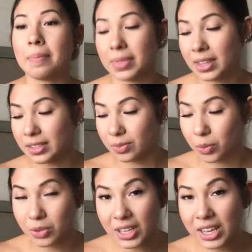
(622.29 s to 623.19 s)
this
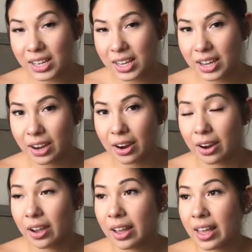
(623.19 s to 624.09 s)
routine
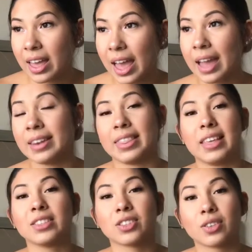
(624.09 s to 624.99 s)
here, and
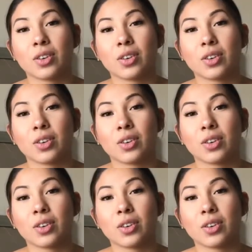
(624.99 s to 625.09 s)
it's